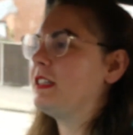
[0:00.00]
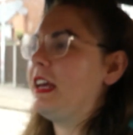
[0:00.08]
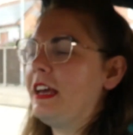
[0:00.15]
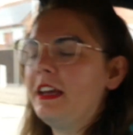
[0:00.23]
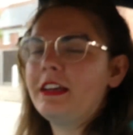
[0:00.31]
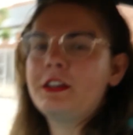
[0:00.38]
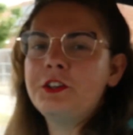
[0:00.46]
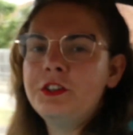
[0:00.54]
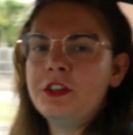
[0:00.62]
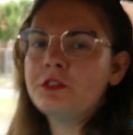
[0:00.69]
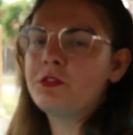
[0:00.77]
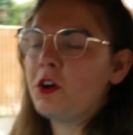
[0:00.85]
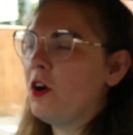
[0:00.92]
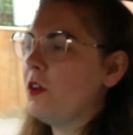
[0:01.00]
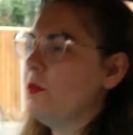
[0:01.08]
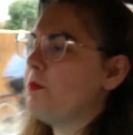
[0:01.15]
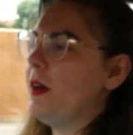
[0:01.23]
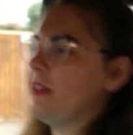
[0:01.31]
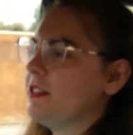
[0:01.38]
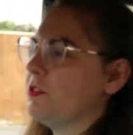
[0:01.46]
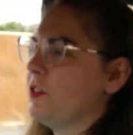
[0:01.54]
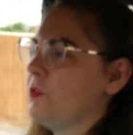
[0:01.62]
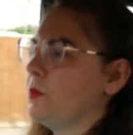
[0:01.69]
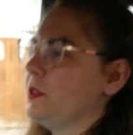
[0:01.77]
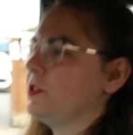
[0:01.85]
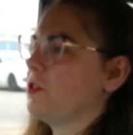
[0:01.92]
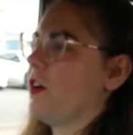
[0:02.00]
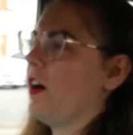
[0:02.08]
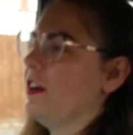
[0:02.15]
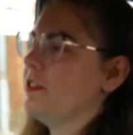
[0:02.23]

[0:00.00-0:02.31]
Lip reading: It couldn't have gone better if we tried,